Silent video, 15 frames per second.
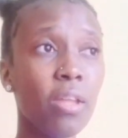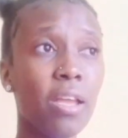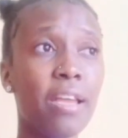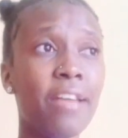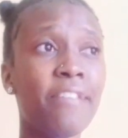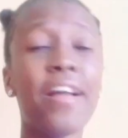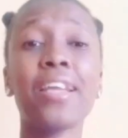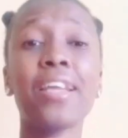
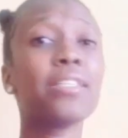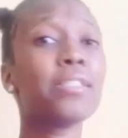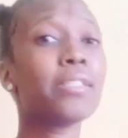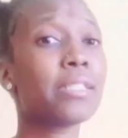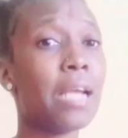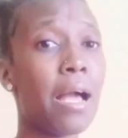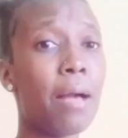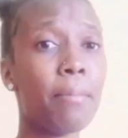If I can
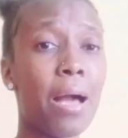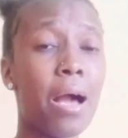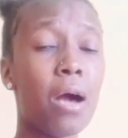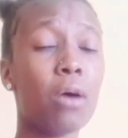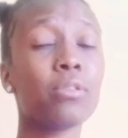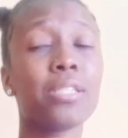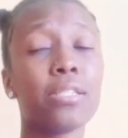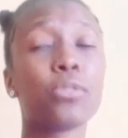come
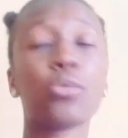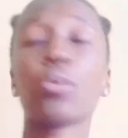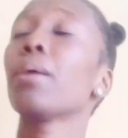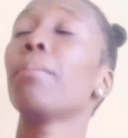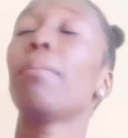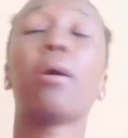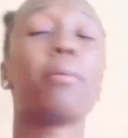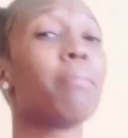out and talk
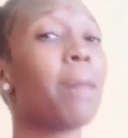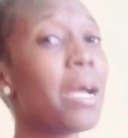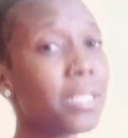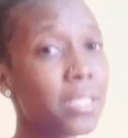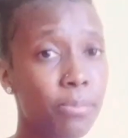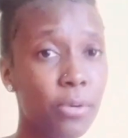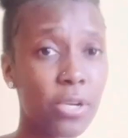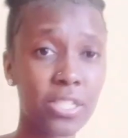about my
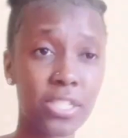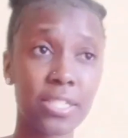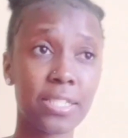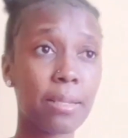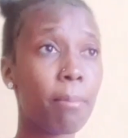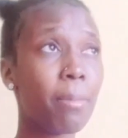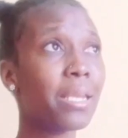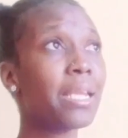depression,
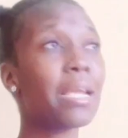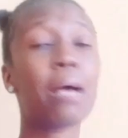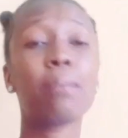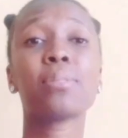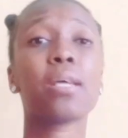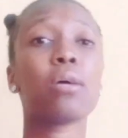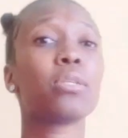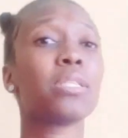somebody
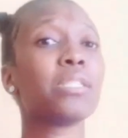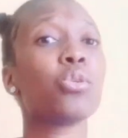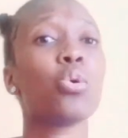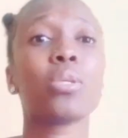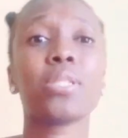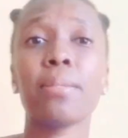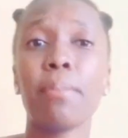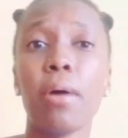comes out and
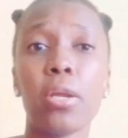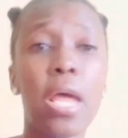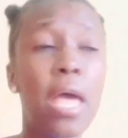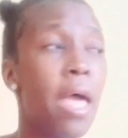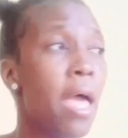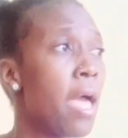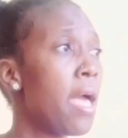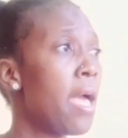talks about
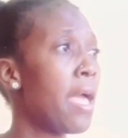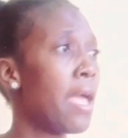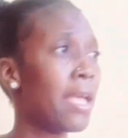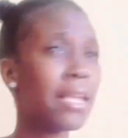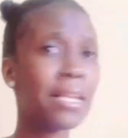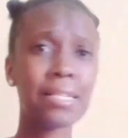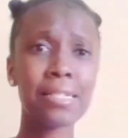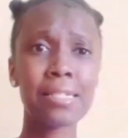
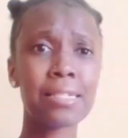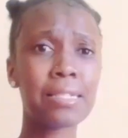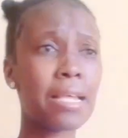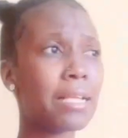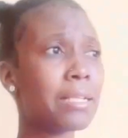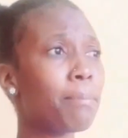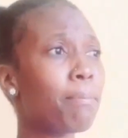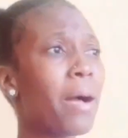his
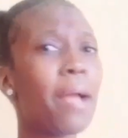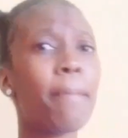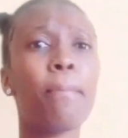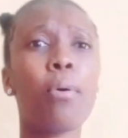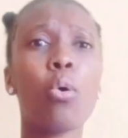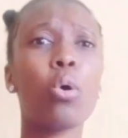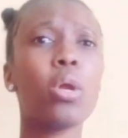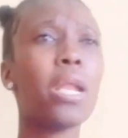
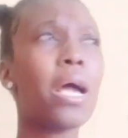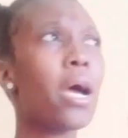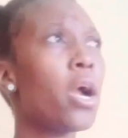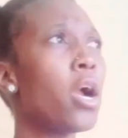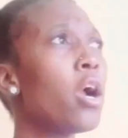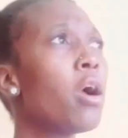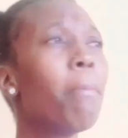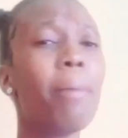bipolar,
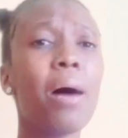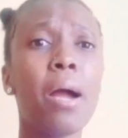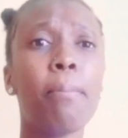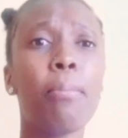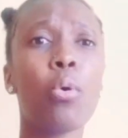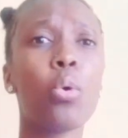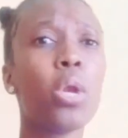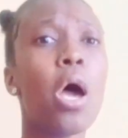her
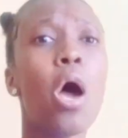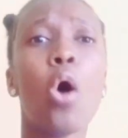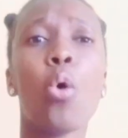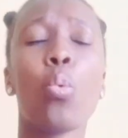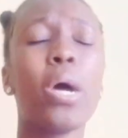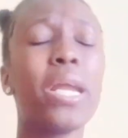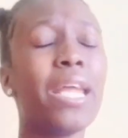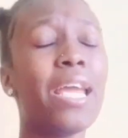bipolar,
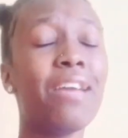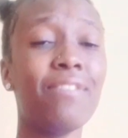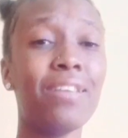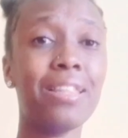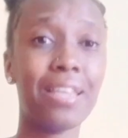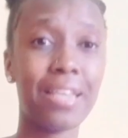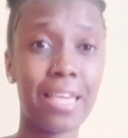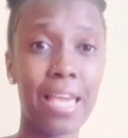whatever
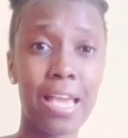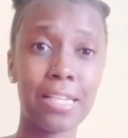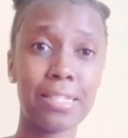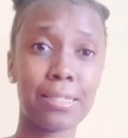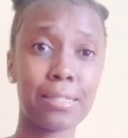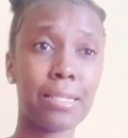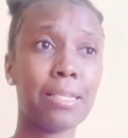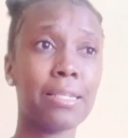the
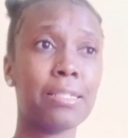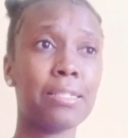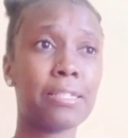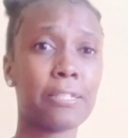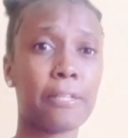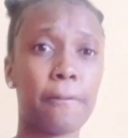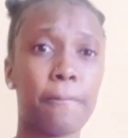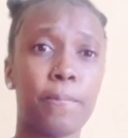case is,
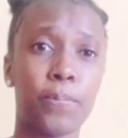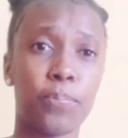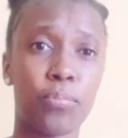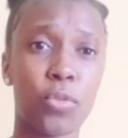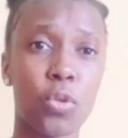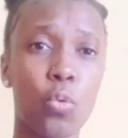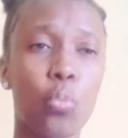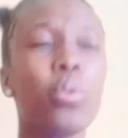
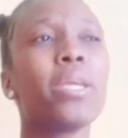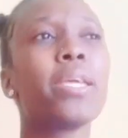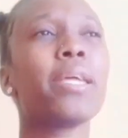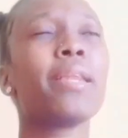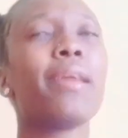we can